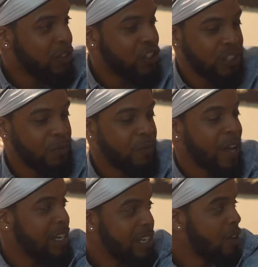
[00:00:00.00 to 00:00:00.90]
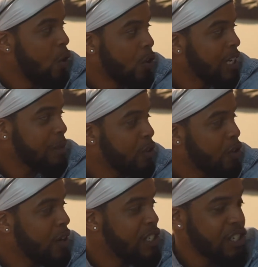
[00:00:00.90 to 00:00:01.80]
just fighting all types
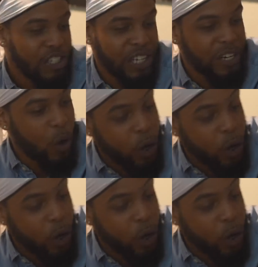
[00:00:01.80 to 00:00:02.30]
of crazy shit,